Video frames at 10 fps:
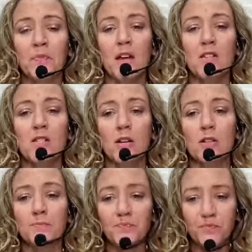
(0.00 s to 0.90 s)
And
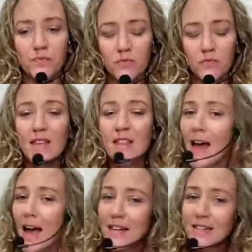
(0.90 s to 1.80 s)
so
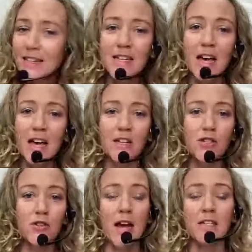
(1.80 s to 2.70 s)
that has to get
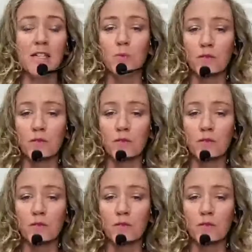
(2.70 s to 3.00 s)
extracted.